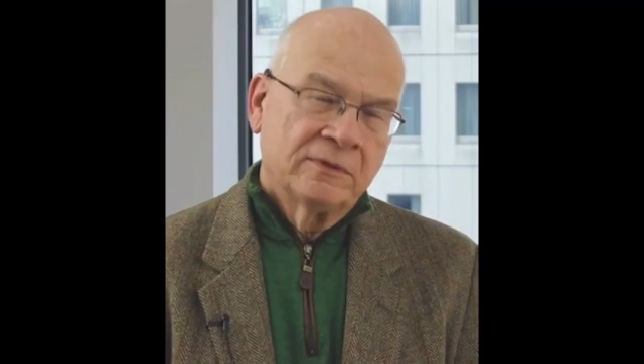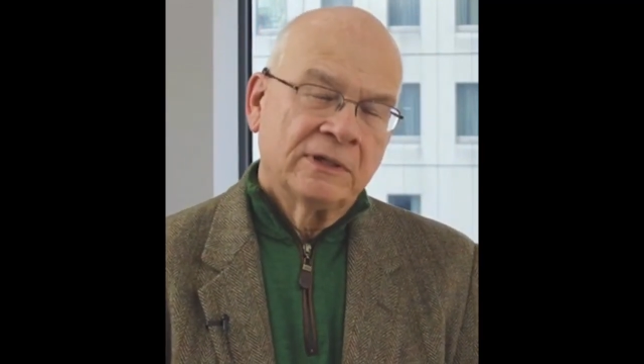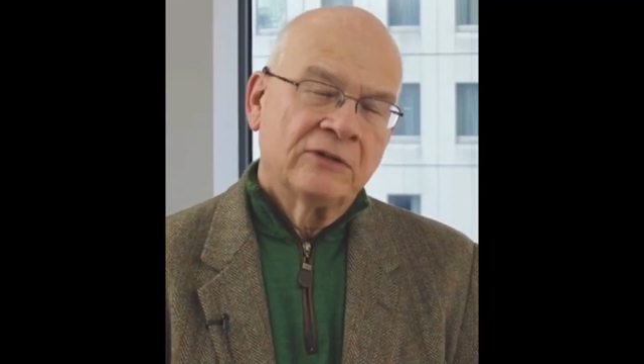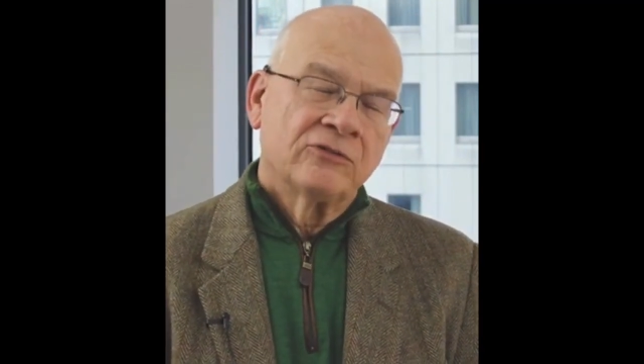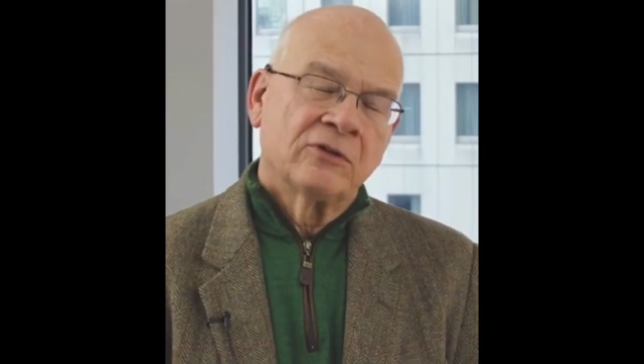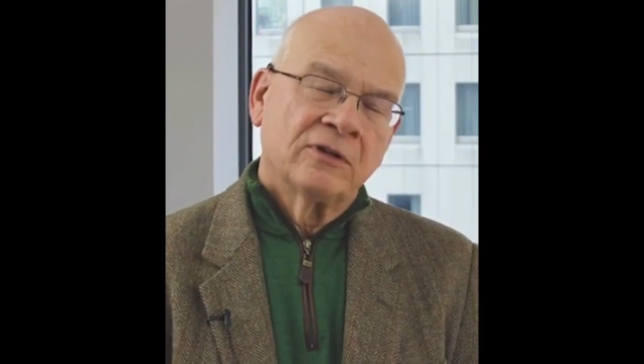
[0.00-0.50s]

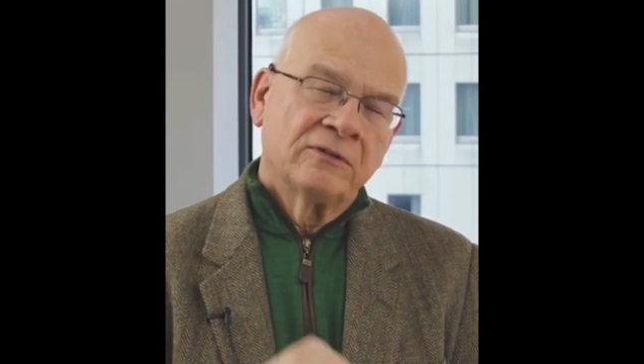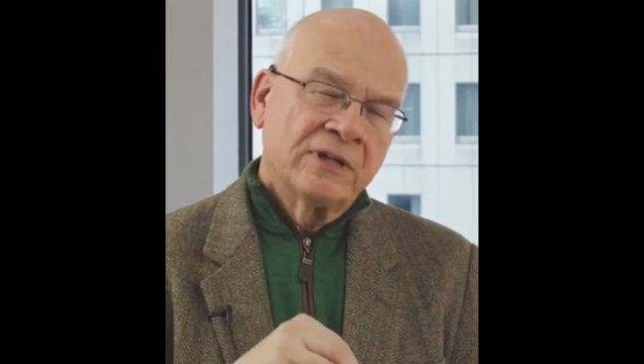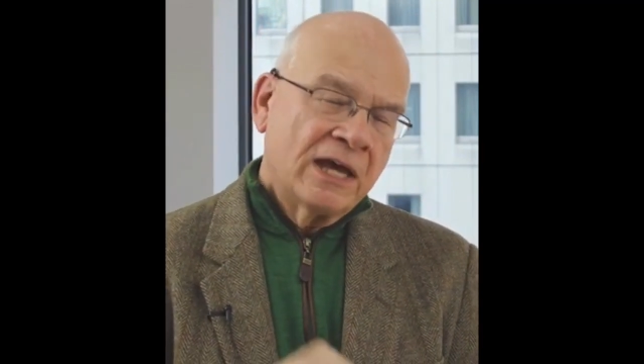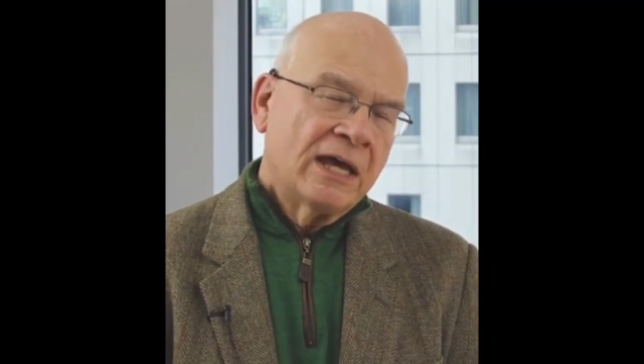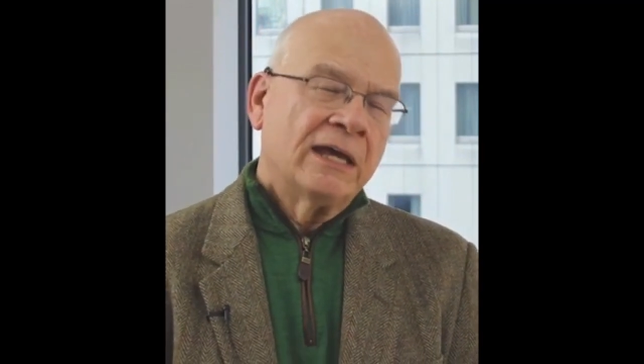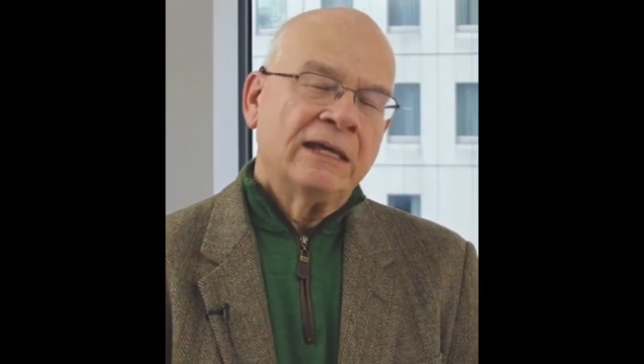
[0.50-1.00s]
is going to
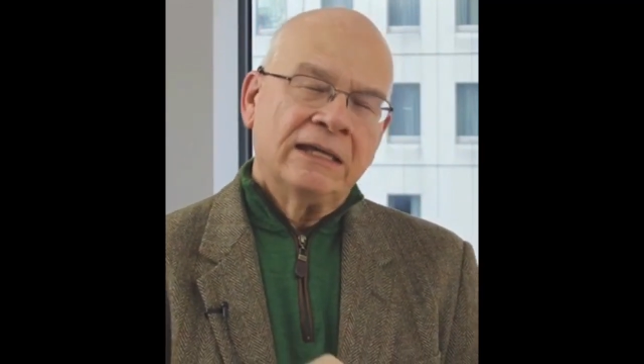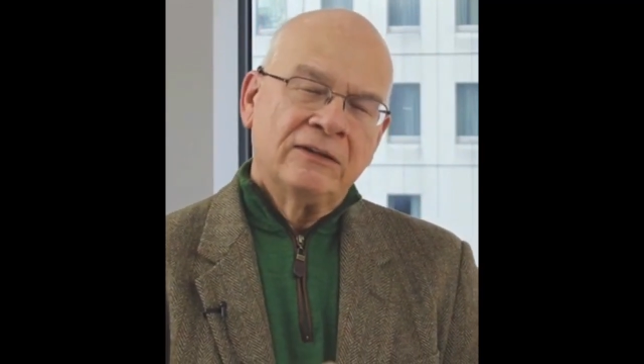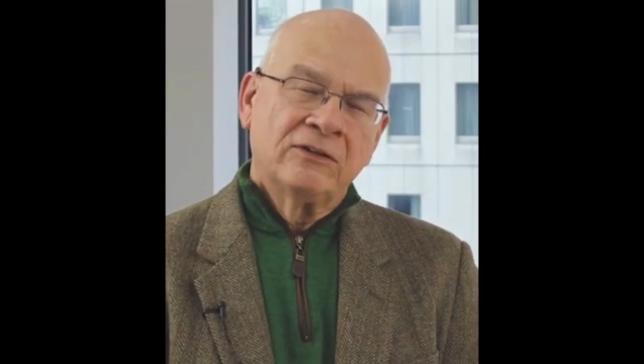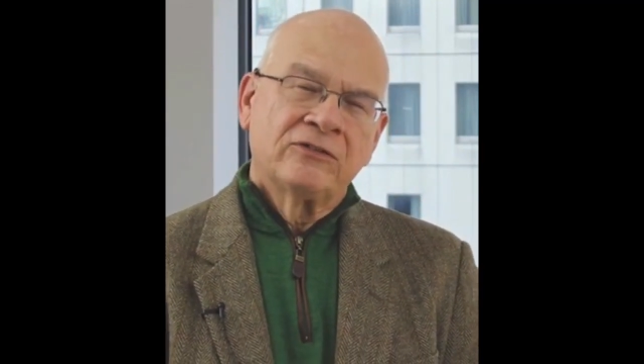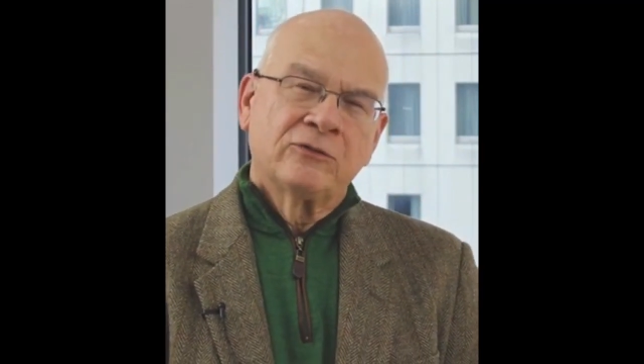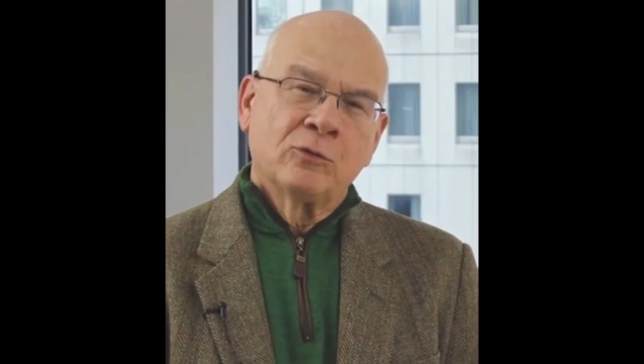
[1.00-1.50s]
die in
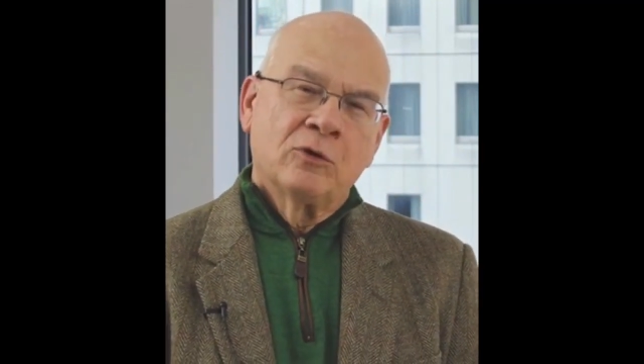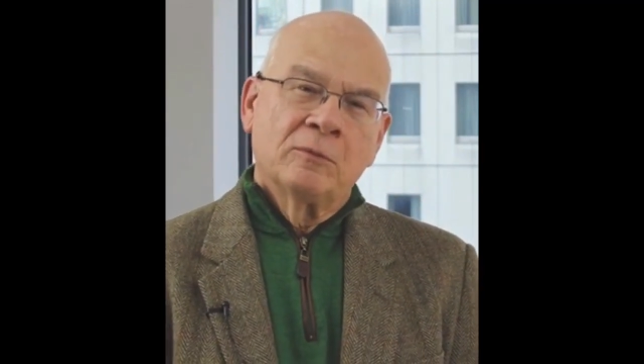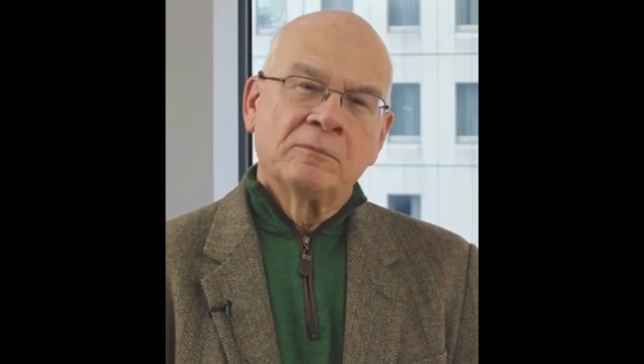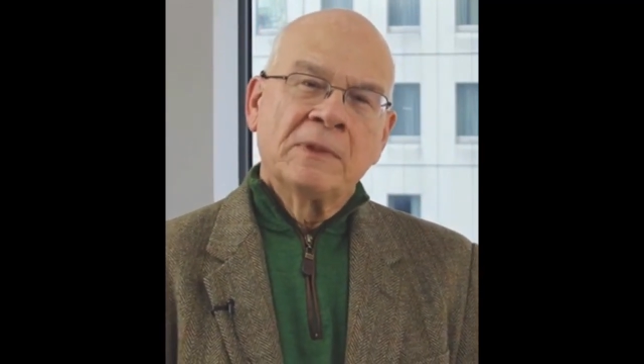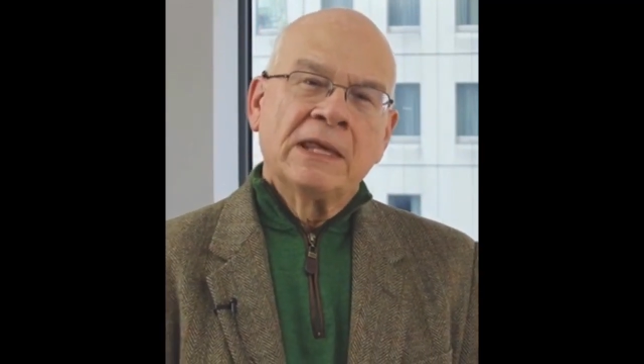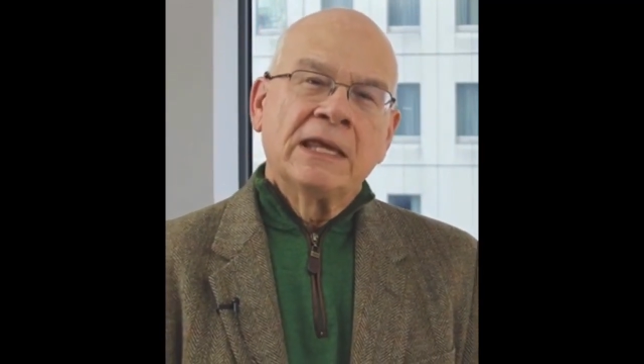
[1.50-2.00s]
this storm.